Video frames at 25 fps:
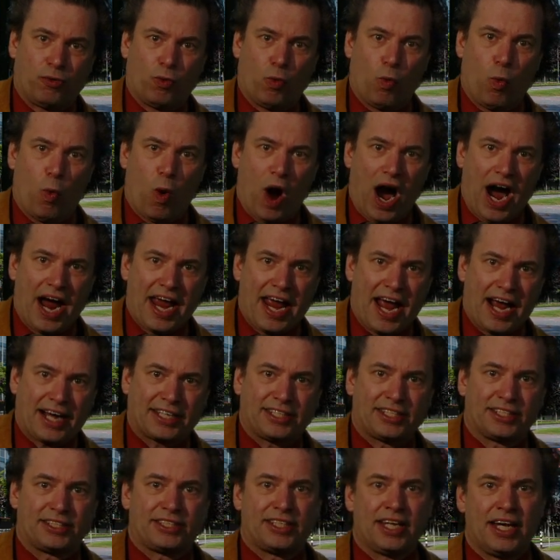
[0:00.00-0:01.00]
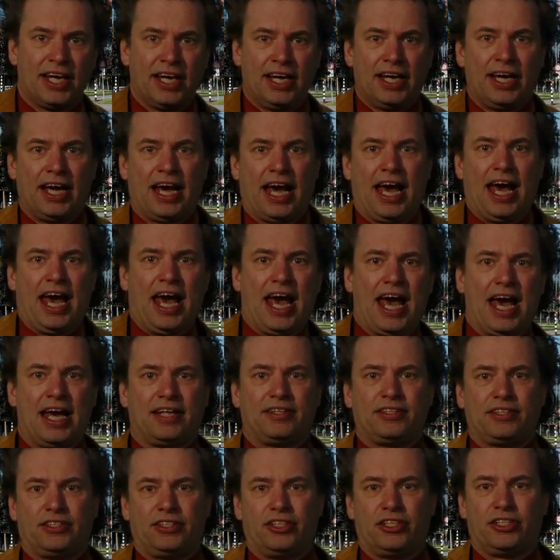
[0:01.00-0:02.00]
y-axis
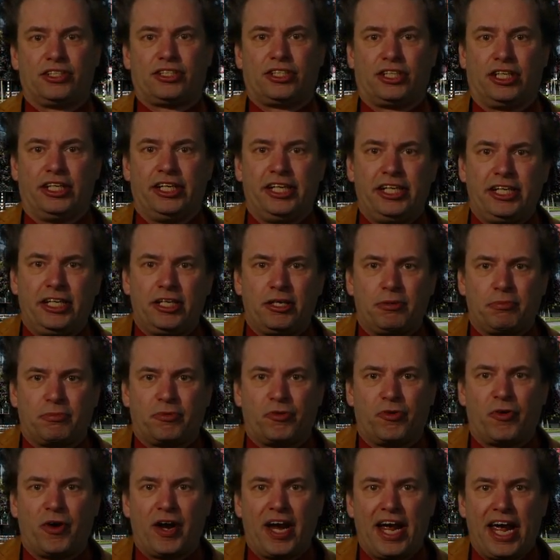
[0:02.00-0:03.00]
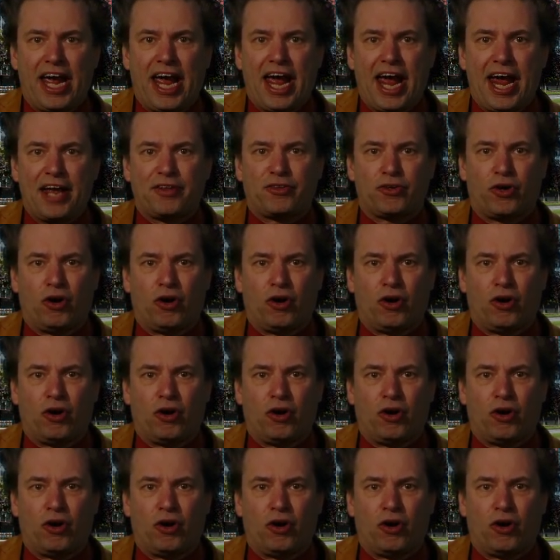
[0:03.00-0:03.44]
and the selenium rate